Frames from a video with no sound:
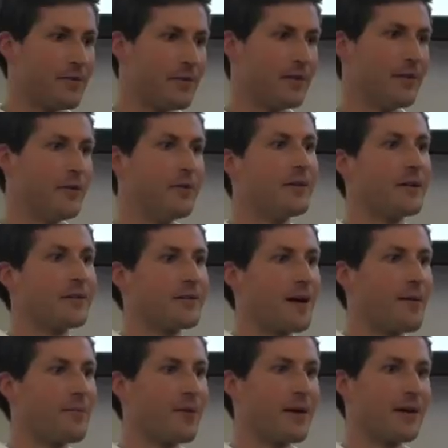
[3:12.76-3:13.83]
the Unix
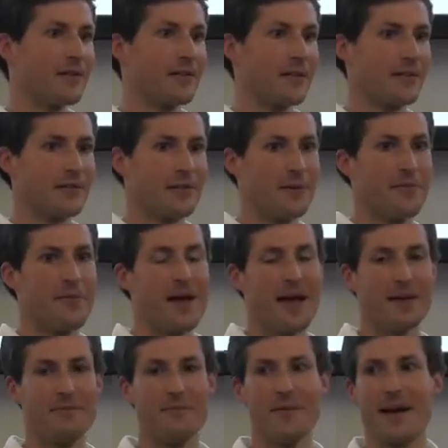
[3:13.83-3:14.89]
operating system
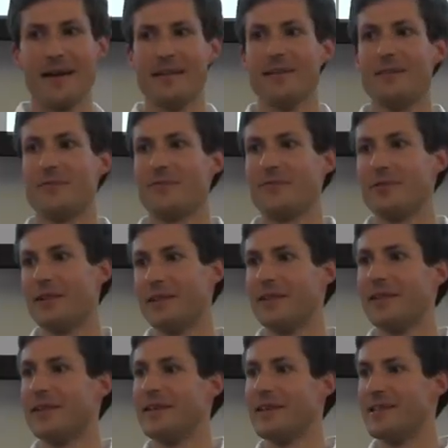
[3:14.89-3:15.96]
and made it
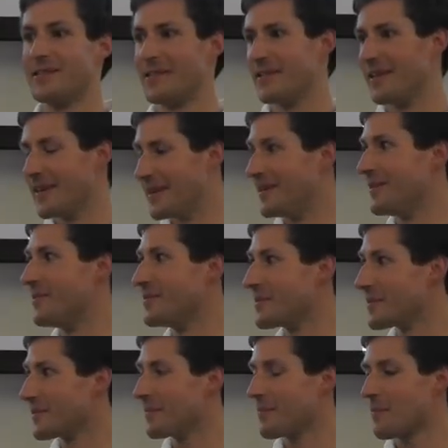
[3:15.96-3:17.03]
friendly to the end
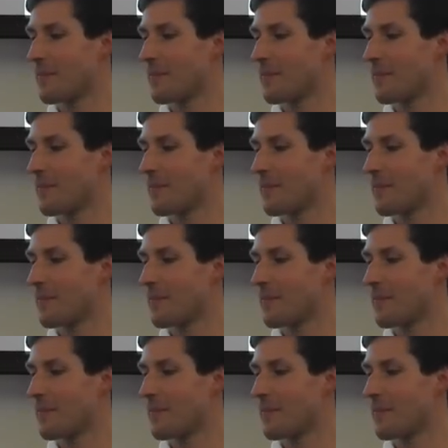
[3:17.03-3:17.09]
user.